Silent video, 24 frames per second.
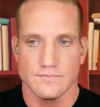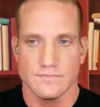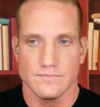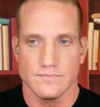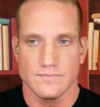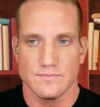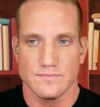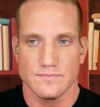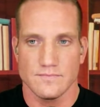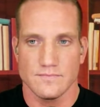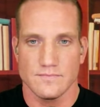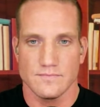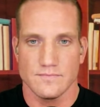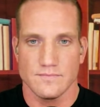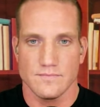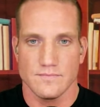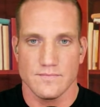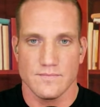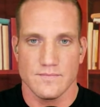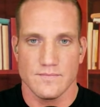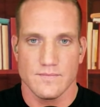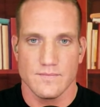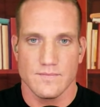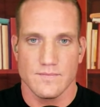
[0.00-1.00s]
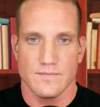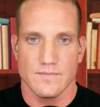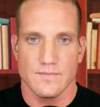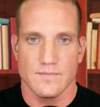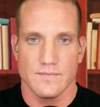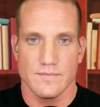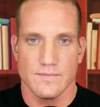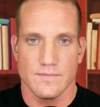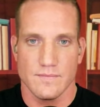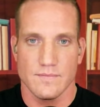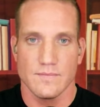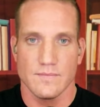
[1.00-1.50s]

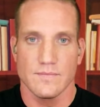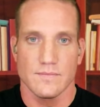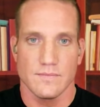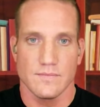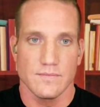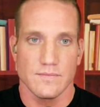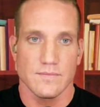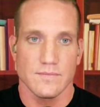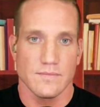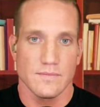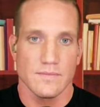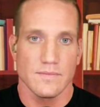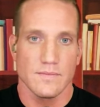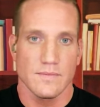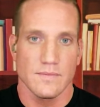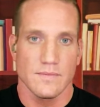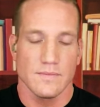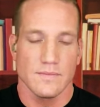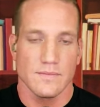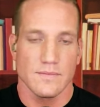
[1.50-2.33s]
(not speaking)